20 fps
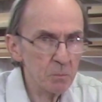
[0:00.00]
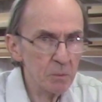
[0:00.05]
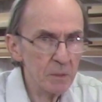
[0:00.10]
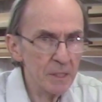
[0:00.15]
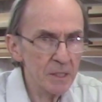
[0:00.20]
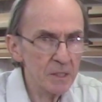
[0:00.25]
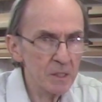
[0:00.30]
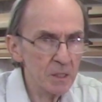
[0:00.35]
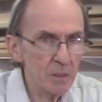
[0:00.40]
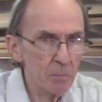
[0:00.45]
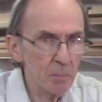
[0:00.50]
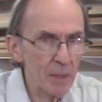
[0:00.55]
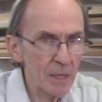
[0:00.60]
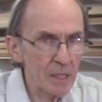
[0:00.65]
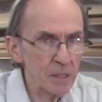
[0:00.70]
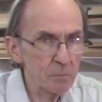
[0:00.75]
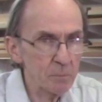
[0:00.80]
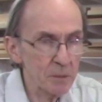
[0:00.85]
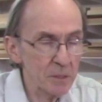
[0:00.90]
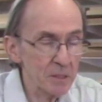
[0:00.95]
blades in the
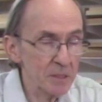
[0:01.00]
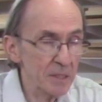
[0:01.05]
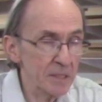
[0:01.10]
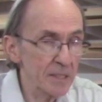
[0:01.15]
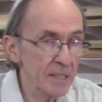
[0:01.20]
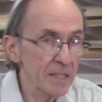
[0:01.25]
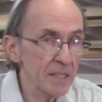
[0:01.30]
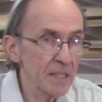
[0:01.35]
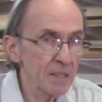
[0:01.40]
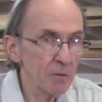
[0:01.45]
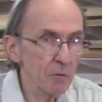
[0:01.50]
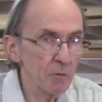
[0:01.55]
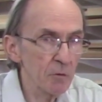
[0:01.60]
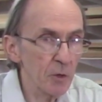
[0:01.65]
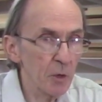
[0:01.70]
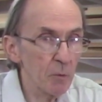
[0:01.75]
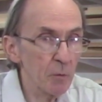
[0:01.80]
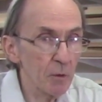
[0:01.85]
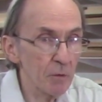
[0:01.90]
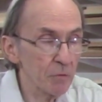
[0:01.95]
past because they tend to give a
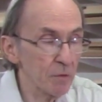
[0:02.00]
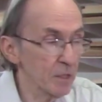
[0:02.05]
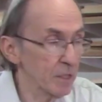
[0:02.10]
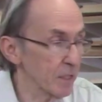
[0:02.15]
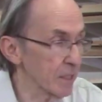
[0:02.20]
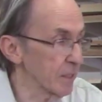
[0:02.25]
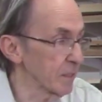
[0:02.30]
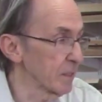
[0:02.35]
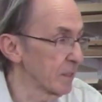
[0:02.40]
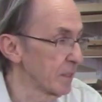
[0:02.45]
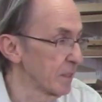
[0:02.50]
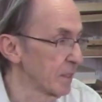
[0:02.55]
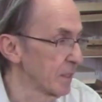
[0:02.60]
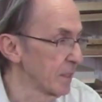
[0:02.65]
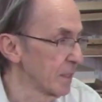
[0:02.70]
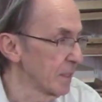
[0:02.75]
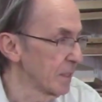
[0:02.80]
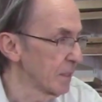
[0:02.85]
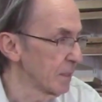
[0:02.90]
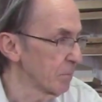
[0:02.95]
very rough cut.
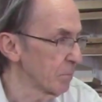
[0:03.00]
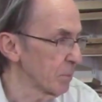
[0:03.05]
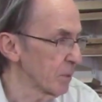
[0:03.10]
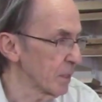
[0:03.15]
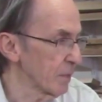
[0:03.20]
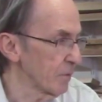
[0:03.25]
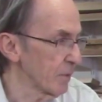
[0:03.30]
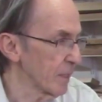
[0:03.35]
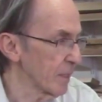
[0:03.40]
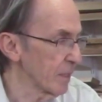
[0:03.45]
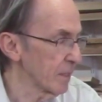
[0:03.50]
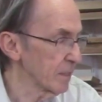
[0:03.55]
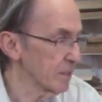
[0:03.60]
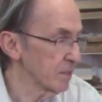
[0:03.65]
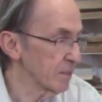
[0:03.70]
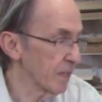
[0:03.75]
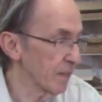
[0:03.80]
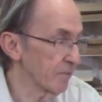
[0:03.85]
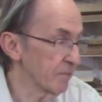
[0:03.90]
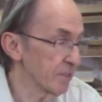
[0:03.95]
But I've had
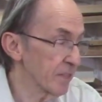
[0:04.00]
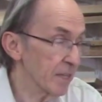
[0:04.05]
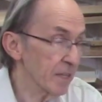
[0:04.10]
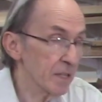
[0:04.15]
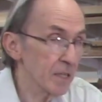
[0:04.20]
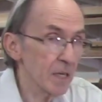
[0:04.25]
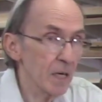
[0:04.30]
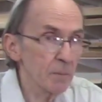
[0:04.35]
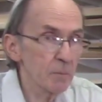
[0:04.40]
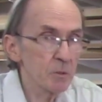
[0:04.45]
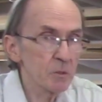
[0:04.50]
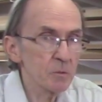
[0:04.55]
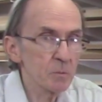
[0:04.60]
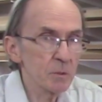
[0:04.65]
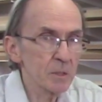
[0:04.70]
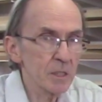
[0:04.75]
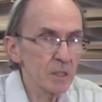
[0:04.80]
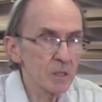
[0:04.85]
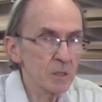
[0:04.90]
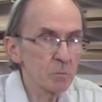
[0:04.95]
a lot of comments from
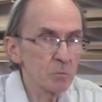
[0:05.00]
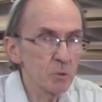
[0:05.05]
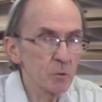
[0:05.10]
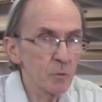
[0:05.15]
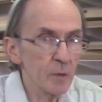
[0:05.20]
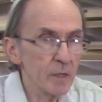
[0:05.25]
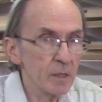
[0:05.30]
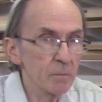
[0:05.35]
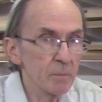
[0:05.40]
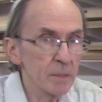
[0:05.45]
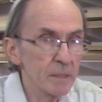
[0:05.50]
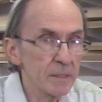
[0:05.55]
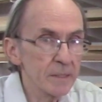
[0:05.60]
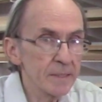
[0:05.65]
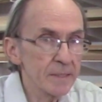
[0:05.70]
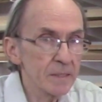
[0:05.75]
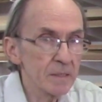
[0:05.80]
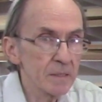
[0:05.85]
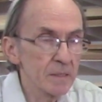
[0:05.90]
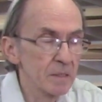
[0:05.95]
customers recommending
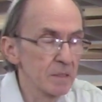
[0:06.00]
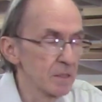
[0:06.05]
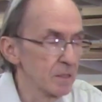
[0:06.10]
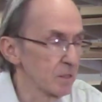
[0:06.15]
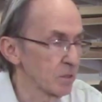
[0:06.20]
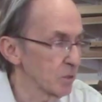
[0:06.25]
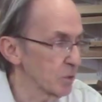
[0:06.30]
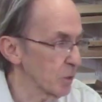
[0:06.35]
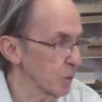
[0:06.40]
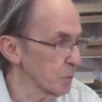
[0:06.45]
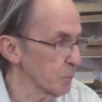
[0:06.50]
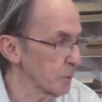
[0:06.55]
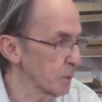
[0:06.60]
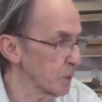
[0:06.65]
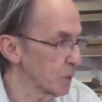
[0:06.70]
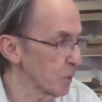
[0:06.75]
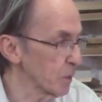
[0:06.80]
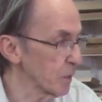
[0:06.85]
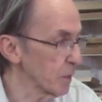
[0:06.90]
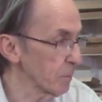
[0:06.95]
it. So as a
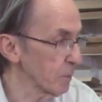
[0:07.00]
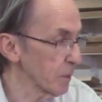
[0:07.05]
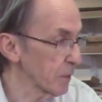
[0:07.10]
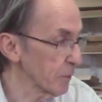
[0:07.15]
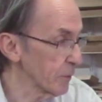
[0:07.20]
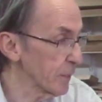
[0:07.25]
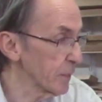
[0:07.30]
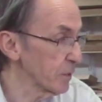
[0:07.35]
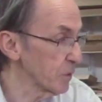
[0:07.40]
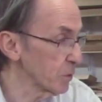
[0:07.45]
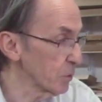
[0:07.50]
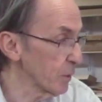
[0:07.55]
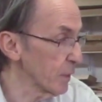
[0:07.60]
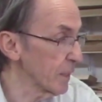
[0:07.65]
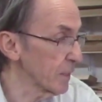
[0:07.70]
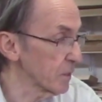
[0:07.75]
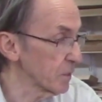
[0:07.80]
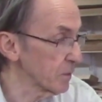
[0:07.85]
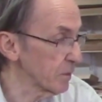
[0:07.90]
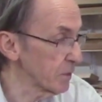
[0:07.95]
result, I'm going to go ahead and try
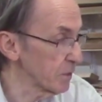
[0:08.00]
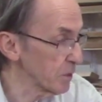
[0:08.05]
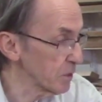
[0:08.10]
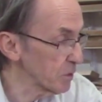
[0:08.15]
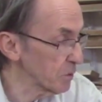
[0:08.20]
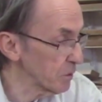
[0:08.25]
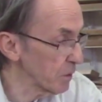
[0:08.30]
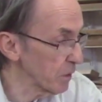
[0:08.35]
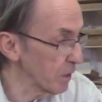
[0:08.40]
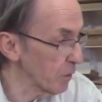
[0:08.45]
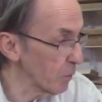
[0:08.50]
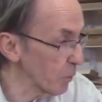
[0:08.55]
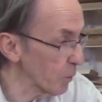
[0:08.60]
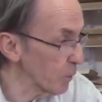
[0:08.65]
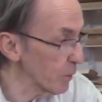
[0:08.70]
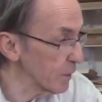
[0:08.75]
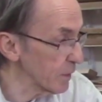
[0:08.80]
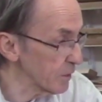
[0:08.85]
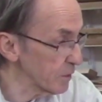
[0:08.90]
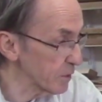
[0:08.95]
it. So I just
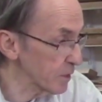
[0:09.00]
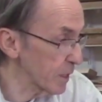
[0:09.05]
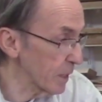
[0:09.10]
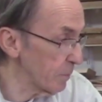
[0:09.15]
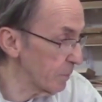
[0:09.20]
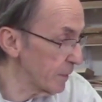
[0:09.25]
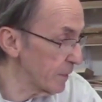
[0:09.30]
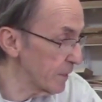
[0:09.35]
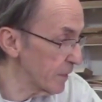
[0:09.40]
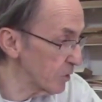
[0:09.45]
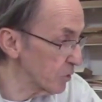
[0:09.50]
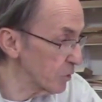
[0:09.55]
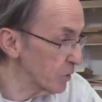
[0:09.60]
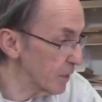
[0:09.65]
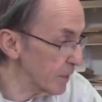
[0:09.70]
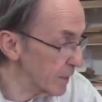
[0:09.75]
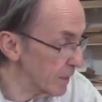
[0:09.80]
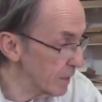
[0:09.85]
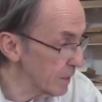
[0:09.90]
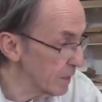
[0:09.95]
ordered it. It just came in
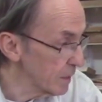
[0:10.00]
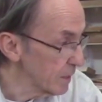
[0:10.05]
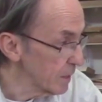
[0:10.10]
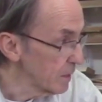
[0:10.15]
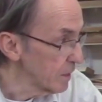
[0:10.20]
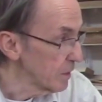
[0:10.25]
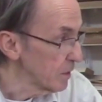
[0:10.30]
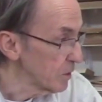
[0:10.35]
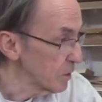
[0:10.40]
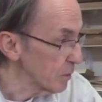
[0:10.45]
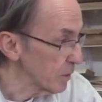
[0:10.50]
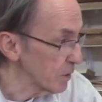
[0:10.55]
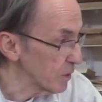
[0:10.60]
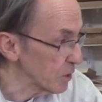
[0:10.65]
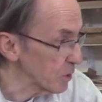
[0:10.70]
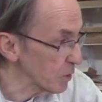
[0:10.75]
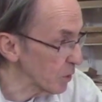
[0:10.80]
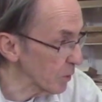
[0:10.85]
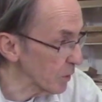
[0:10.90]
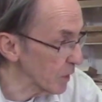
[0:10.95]
yesterday. So I
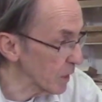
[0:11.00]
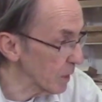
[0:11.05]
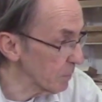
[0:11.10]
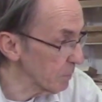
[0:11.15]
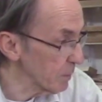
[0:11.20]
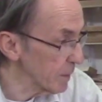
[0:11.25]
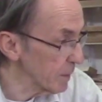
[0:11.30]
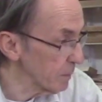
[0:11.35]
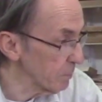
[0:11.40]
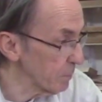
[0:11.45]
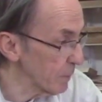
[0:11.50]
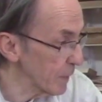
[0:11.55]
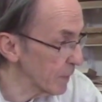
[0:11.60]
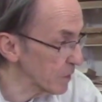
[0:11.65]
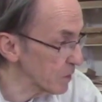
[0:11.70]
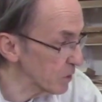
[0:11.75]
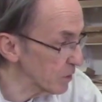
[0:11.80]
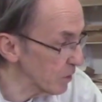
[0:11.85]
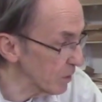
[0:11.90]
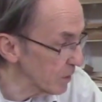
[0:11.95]
installed it on my
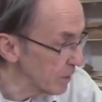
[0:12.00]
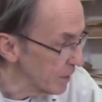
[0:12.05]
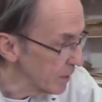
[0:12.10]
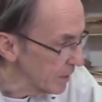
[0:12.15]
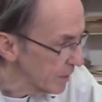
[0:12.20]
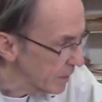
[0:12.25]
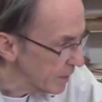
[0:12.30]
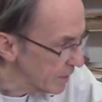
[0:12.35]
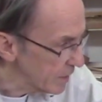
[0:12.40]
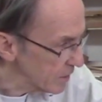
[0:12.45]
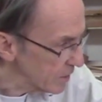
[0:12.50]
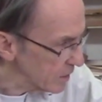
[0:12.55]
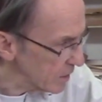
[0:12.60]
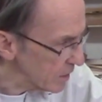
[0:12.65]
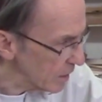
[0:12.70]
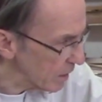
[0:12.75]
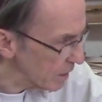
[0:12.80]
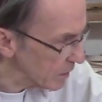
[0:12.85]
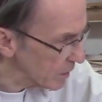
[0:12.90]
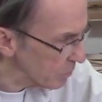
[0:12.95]
bandsaw. And this is
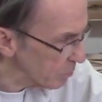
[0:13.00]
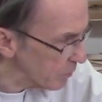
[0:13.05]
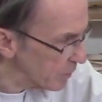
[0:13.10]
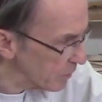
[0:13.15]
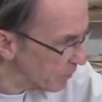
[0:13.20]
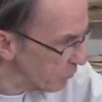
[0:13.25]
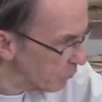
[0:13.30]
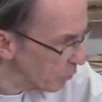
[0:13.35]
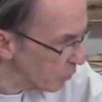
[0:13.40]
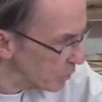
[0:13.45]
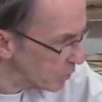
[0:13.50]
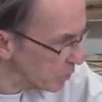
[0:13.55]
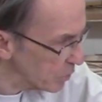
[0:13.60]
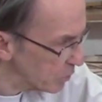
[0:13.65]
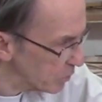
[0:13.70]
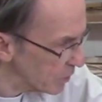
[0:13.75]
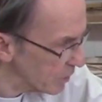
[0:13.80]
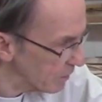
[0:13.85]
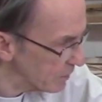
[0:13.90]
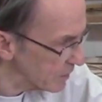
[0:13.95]
a 3 to 4
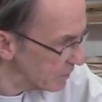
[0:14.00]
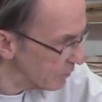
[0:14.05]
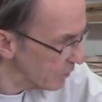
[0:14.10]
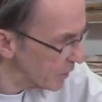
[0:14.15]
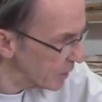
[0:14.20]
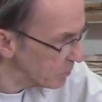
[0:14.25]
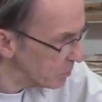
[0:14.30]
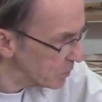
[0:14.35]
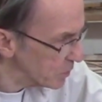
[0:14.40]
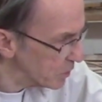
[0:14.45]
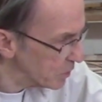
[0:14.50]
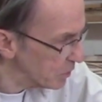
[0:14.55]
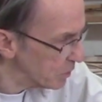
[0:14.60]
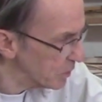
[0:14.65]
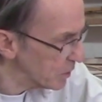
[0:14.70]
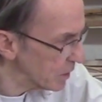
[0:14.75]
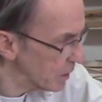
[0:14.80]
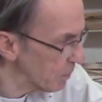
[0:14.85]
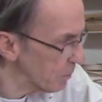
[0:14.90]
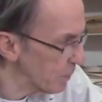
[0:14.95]
tooth, it's variable
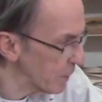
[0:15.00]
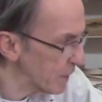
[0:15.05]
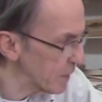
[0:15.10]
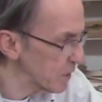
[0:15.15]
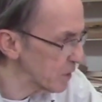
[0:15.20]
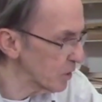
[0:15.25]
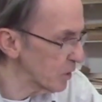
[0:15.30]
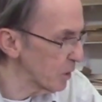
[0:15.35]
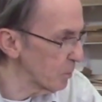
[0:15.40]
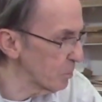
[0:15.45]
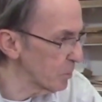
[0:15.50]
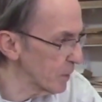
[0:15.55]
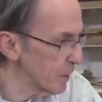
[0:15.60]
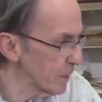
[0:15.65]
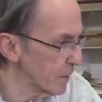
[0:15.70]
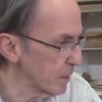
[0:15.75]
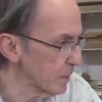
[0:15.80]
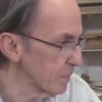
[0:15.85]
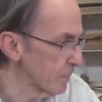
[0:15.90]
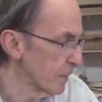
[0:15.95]
tooth bandsaw
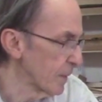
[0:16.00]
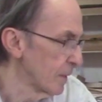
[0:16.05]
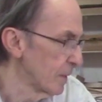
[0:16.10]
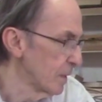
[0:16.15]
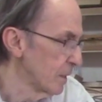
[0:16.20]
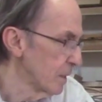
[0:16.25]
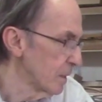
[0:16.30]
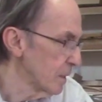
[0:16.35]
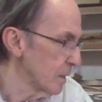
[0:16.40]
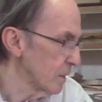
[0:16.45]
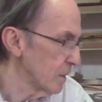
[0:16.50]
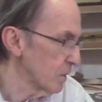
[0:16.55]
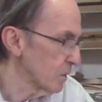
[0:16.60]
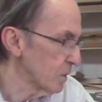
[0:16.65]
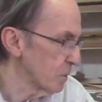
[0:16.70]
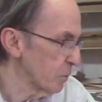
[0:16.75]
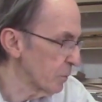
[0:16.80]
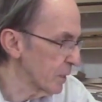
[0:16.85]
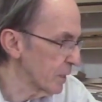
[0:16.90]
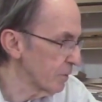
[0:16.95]
blade.
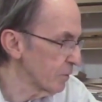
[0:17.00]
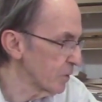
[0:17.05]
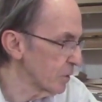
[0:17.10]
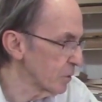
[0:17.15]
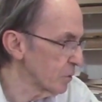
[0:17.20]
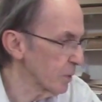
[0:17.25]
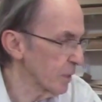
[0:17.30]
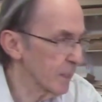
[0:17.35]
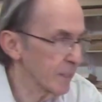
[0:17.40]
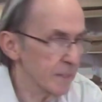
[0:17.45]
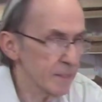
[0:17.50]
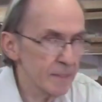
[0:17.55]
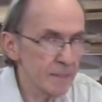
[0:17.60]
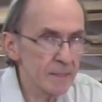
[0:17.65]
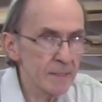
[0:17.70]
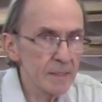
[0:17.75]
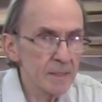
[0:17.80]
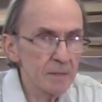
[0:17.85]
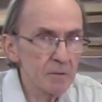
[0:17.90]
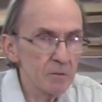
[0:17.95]
So we'll give it a try and
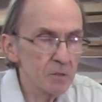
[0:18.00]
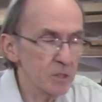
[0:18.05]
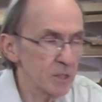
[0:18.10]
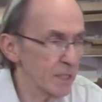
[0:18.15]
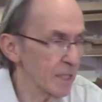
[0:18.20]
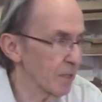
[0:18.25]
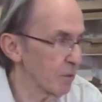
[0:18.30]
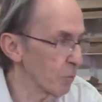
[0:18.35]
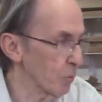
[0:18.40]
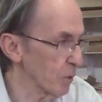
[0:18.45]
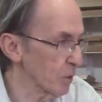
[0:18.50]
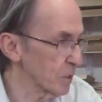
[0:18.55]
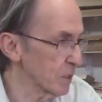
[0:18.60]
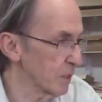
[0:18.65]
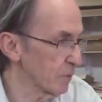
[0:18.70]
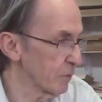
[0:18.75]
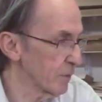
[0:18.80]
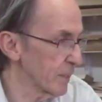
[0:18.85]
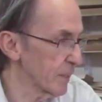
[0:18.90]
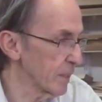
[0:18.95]
we'll see how it works. See
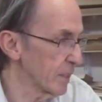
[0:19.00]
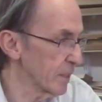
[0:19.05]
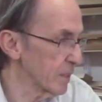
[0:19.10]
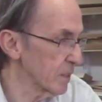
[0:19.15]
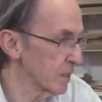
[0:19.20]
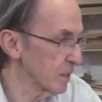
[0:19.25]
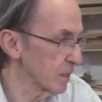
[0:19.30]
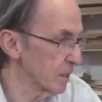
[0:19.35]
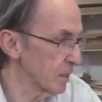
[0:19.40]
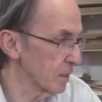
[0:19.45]
if we get less